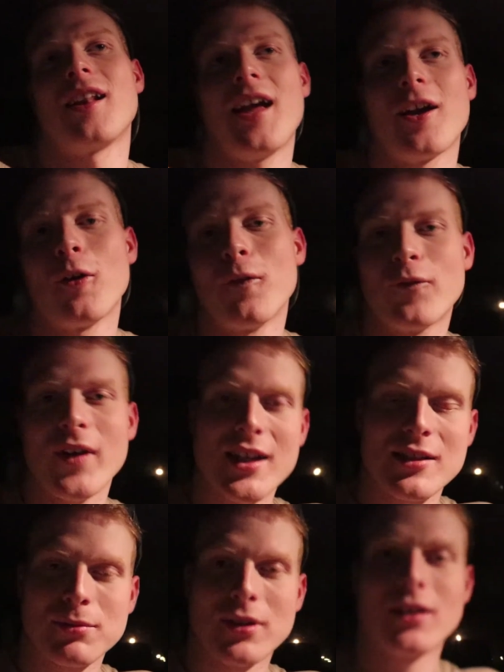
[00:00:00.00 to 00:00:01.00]
and like on
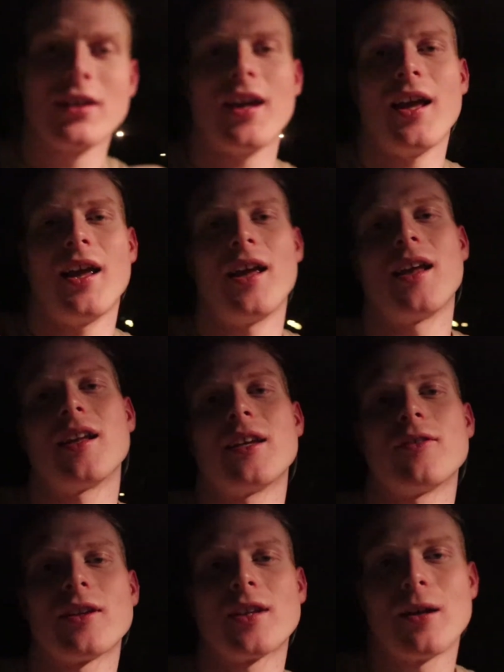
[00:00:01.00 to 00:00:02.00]
Facebook, and
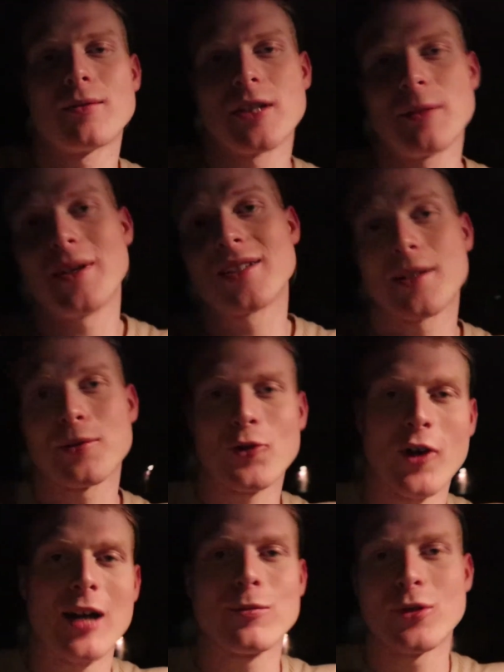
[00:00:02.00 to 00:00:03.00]
give it a thumbs up and
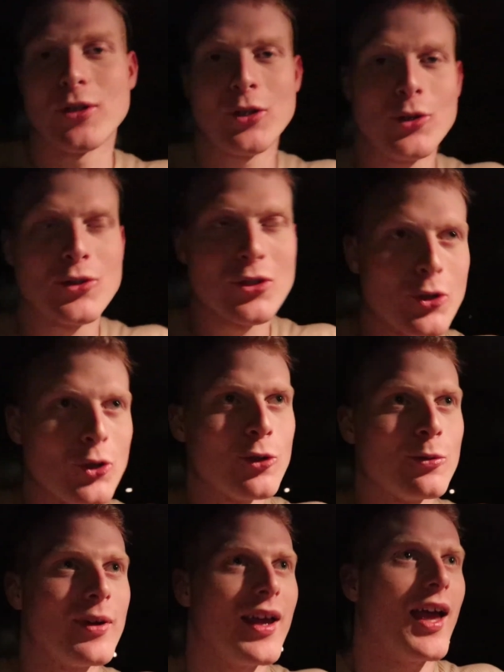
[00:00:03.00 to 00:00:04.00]
subscribe on
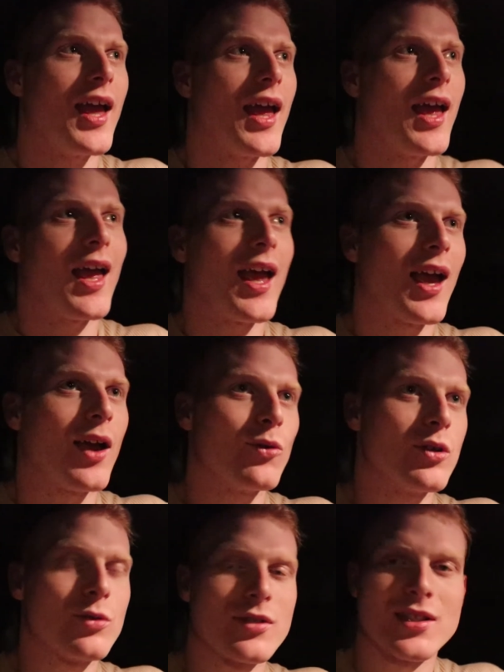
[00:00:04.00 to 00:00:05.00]
YouTube. And
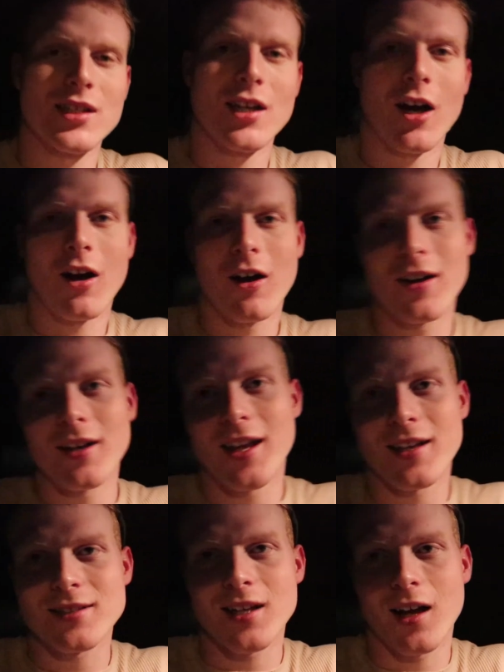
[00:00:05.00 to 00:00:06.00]
we will see y'all
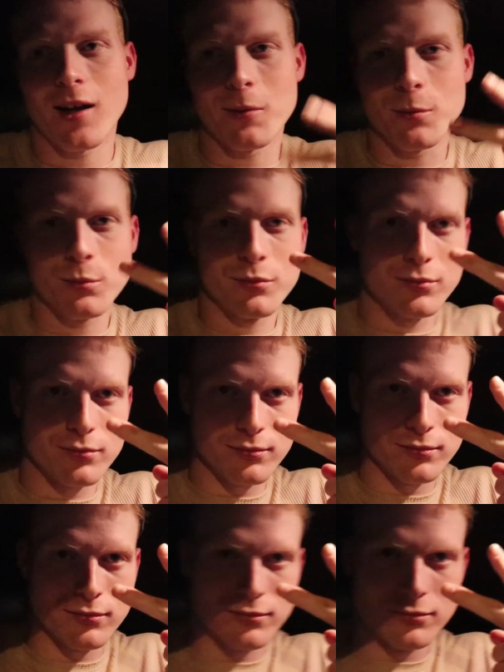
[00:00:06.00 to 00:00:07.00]
next time.
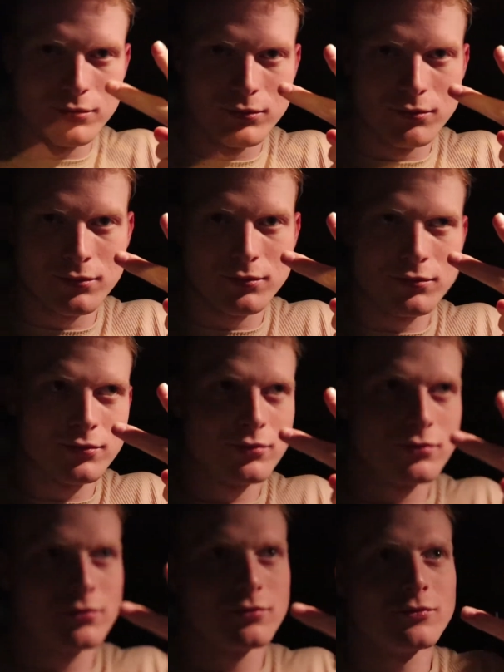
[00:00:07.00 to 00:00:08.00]
Cue Jalen's
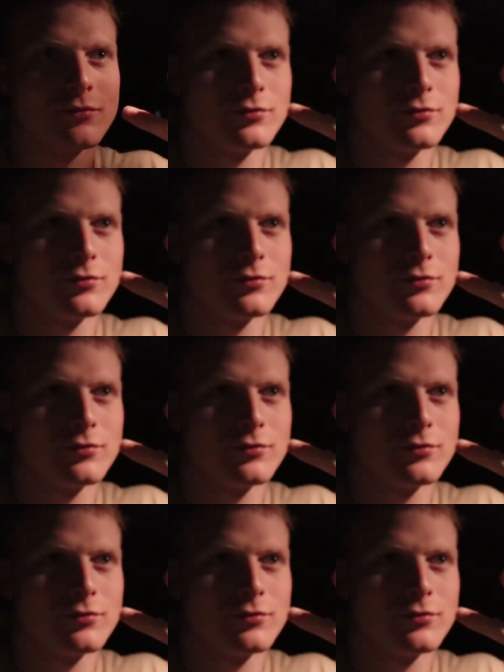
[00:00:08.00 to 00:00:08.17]
outro.